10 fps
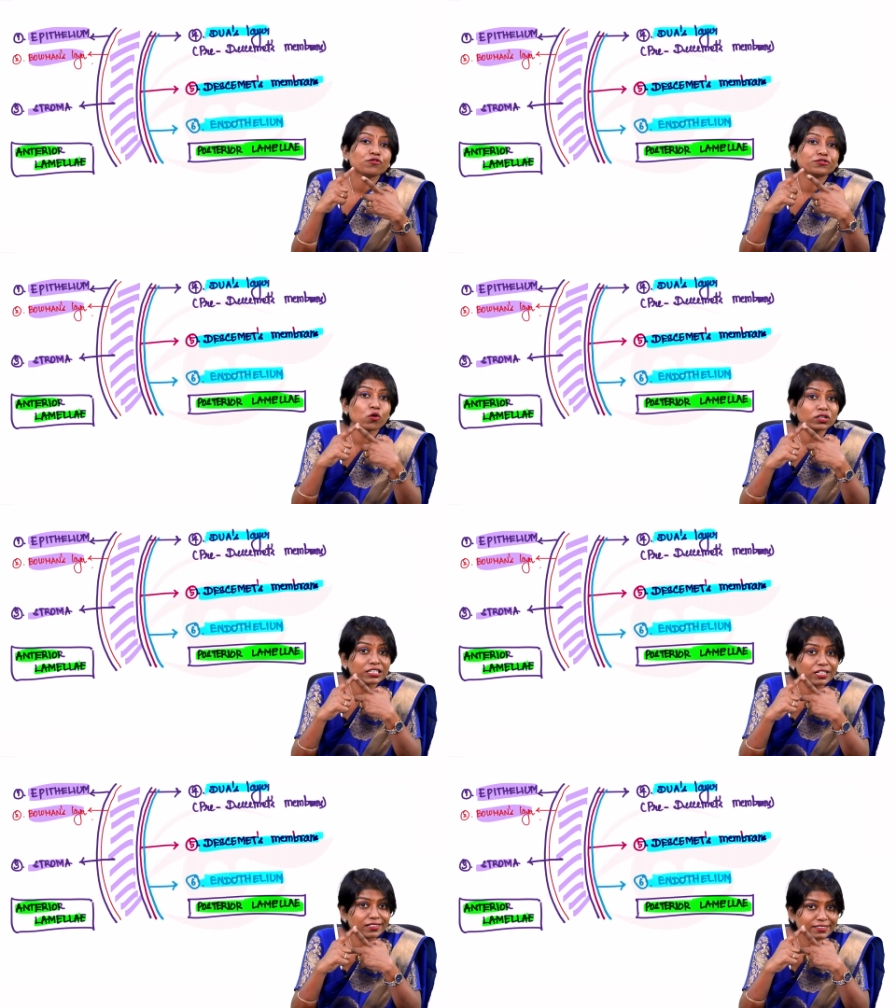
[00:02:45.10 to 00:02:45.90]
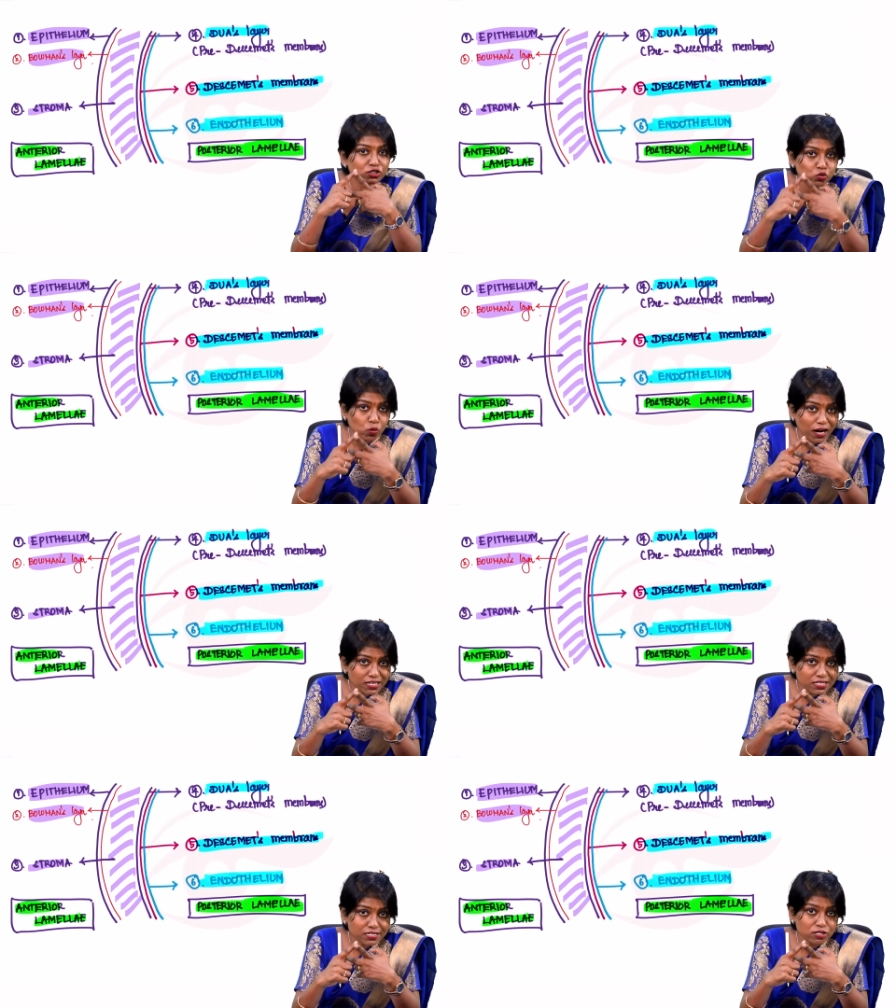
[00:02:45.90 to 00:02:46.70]
Fourth,
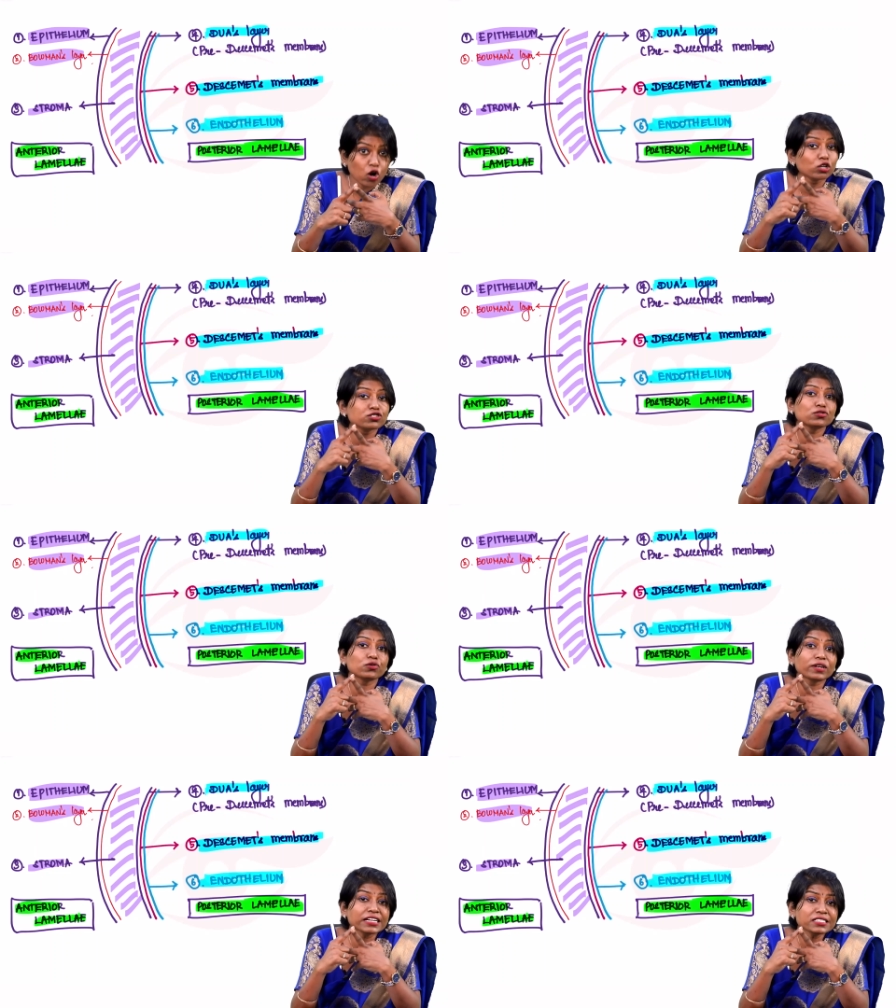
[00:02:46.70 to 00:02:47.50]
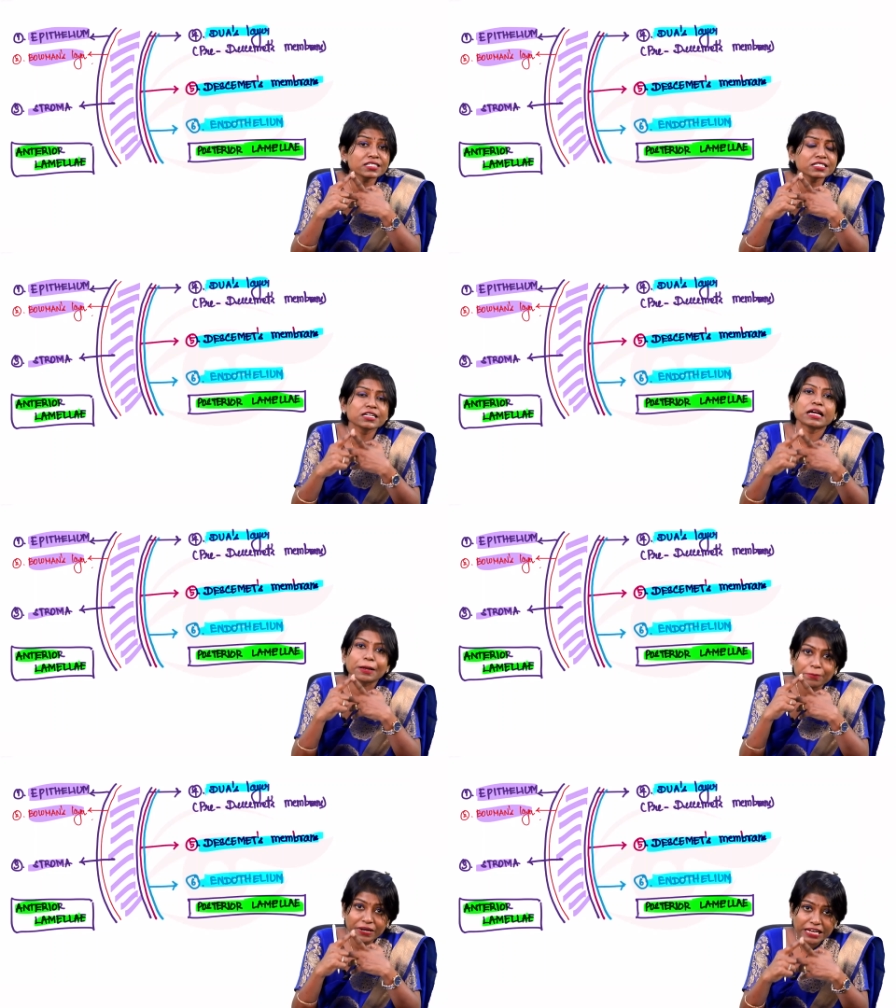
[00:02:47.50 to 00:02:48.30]
Duas, also known as
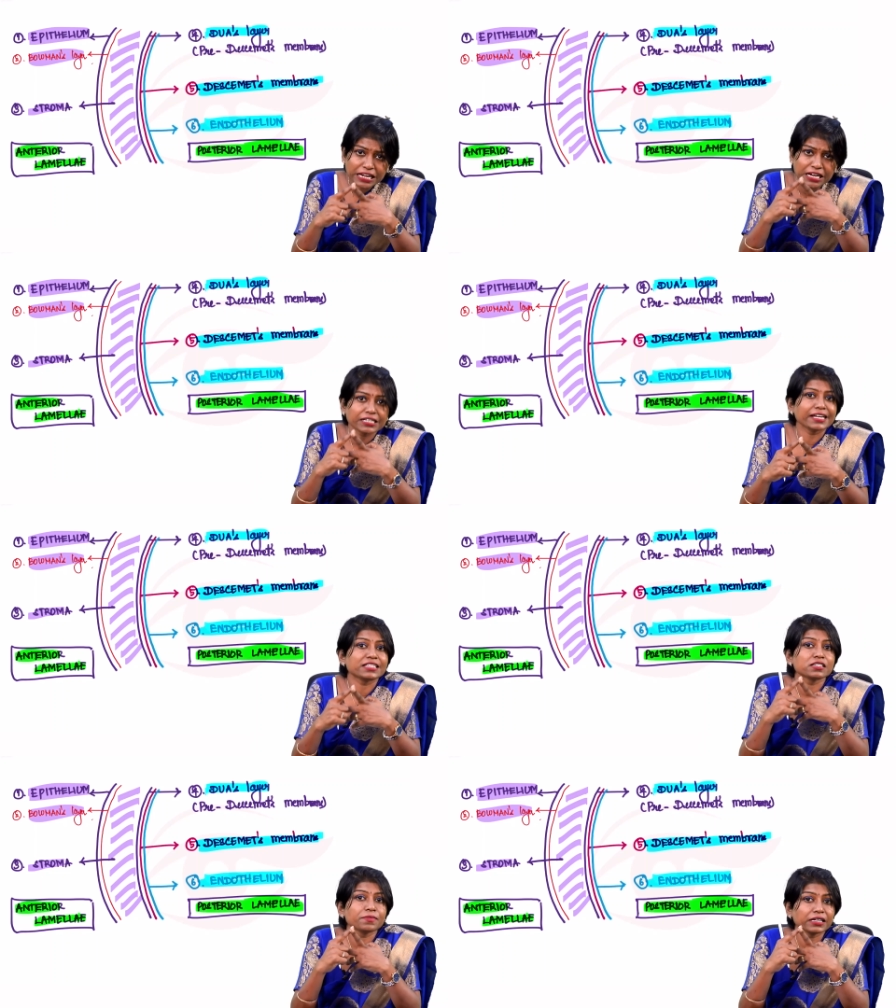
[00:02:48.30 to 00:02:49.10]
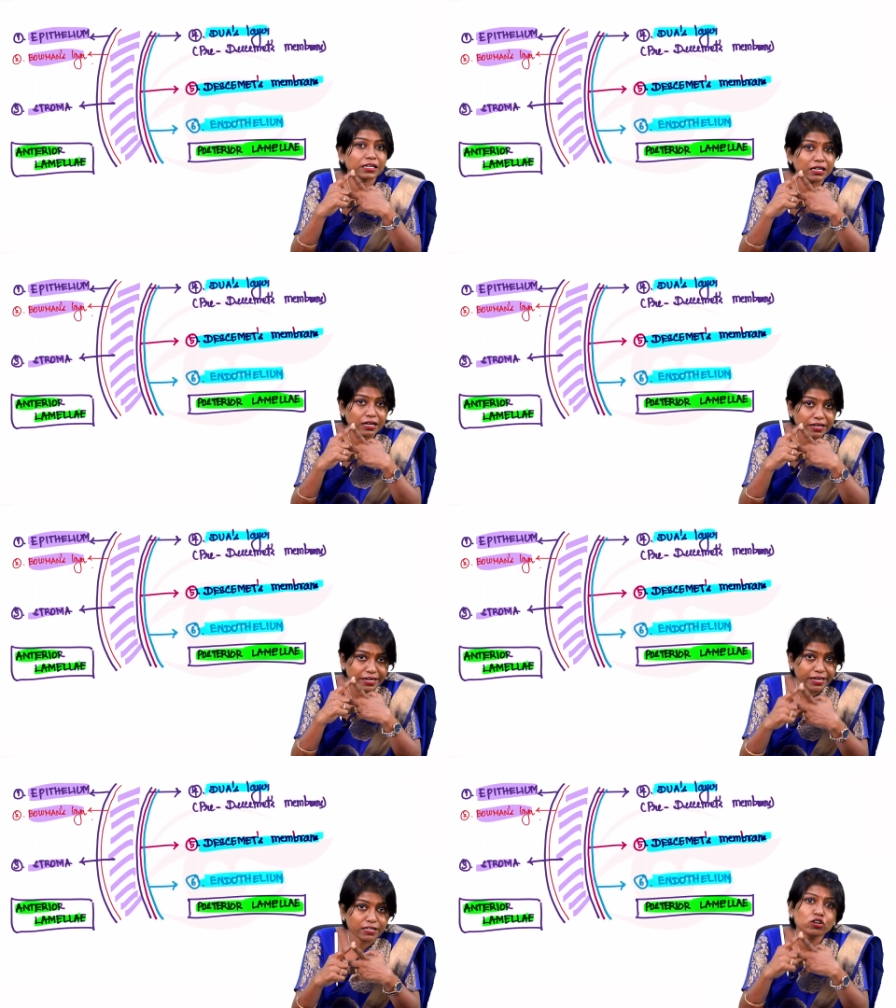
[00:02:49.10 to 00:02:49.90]
pre-decimate
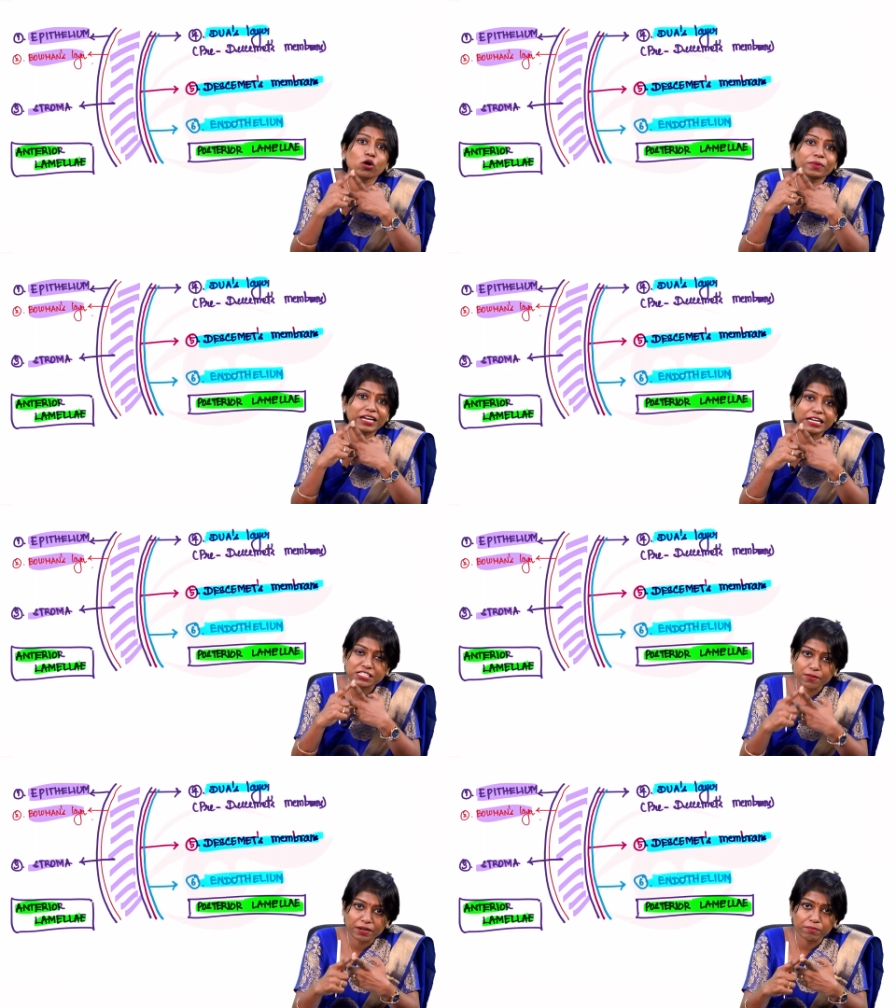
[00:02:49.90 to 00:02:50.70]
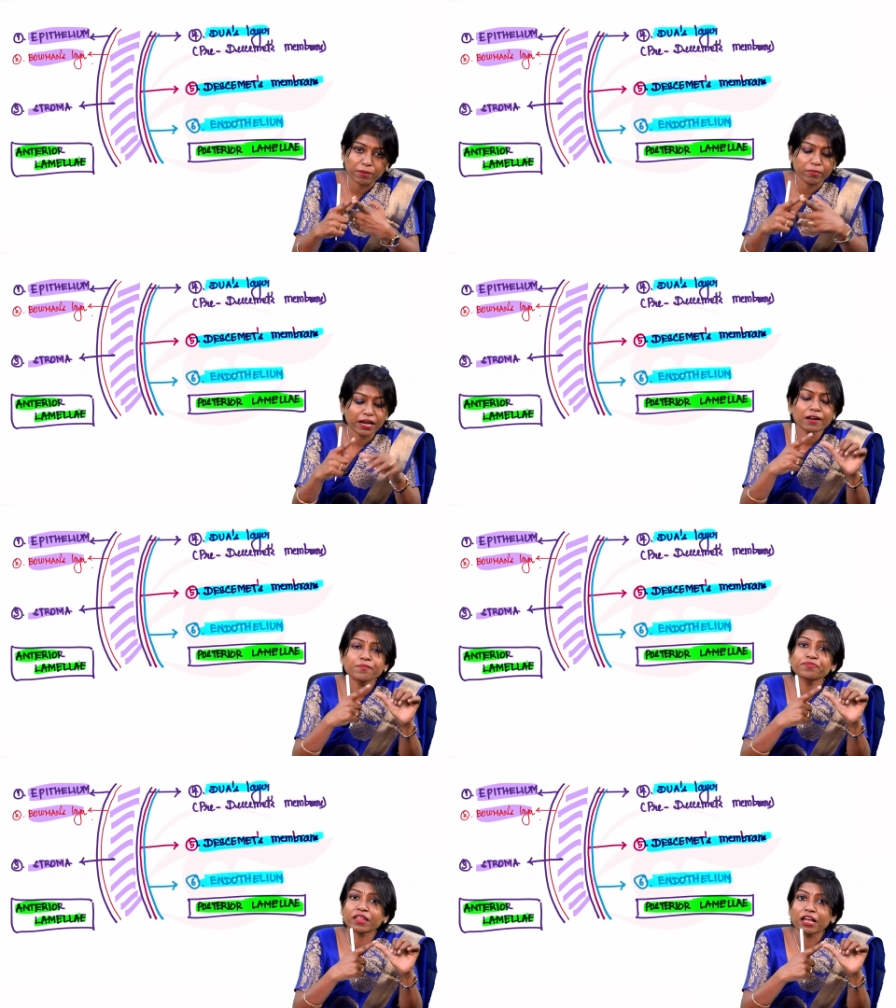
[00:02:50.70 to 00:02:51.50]
layer or pre-decimate
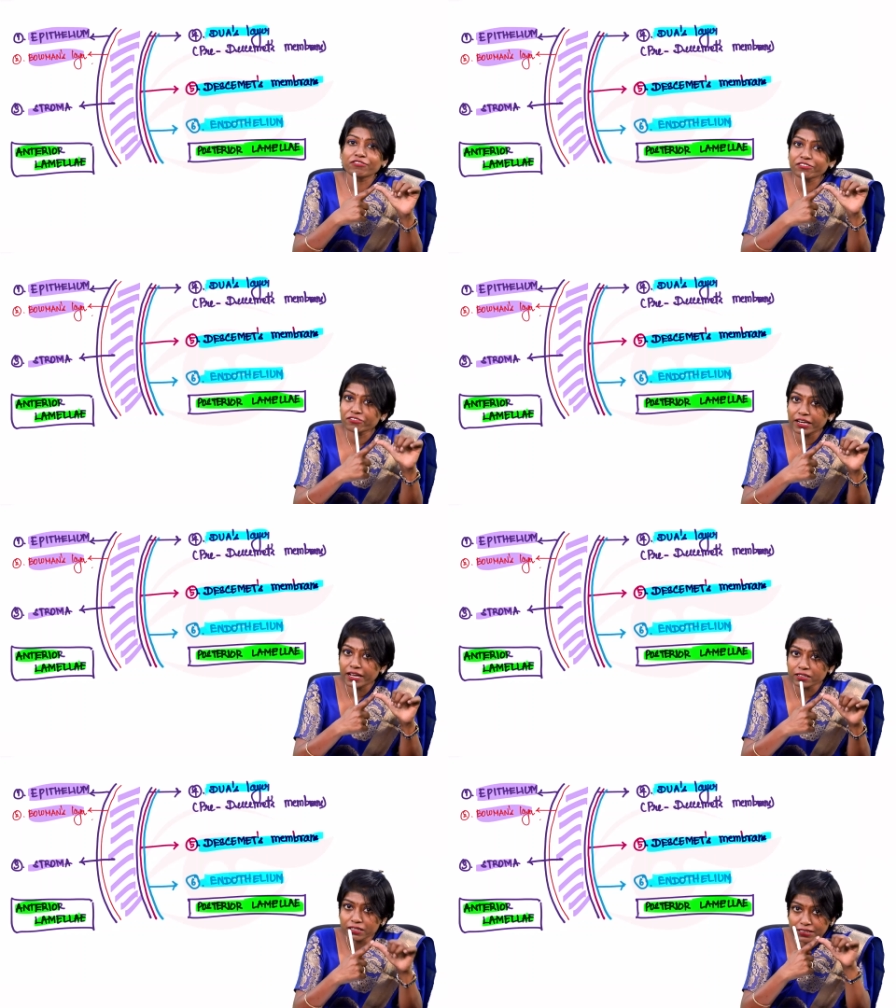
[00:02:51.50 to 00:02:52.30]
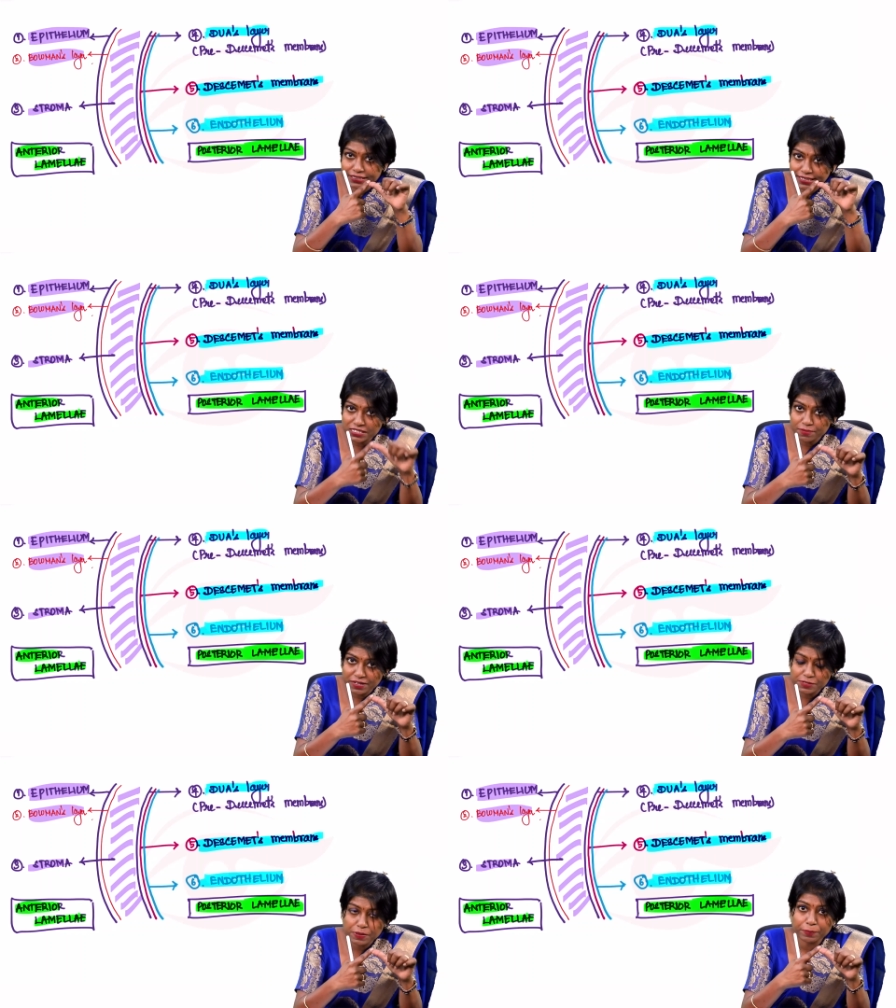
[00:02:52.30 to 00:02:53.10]
membrane. Fifth layer,
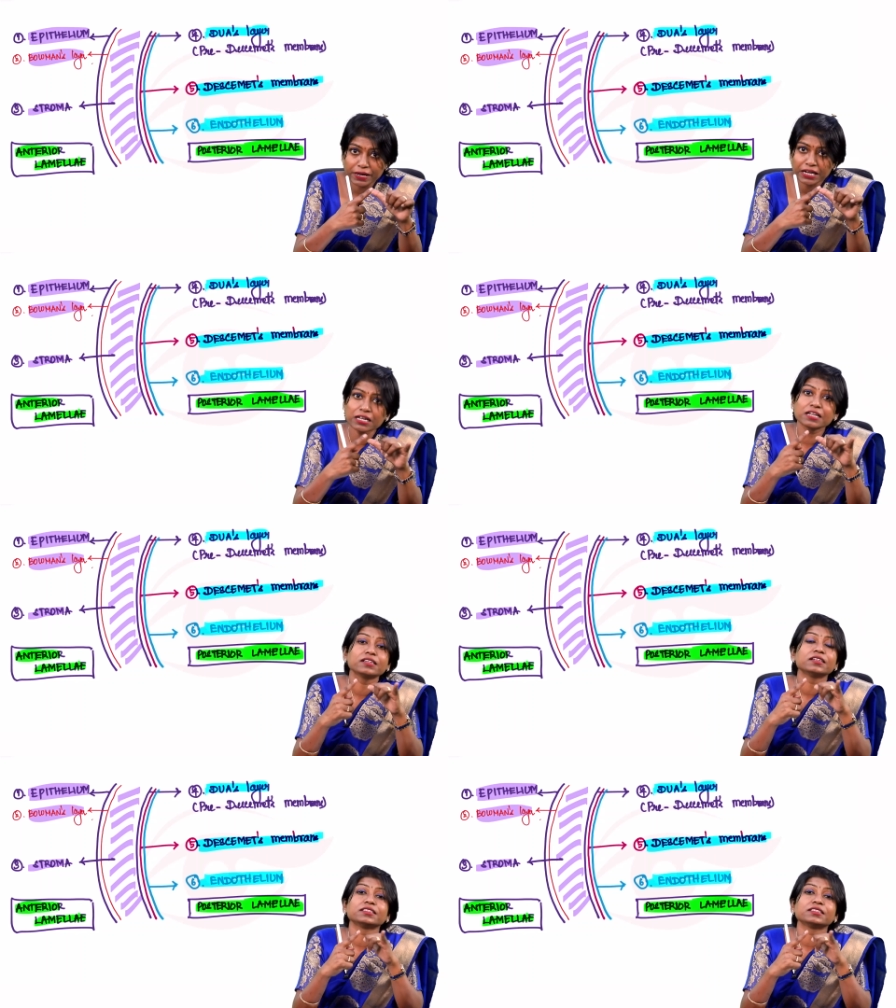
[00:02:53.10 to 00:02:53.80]
decimates membrane.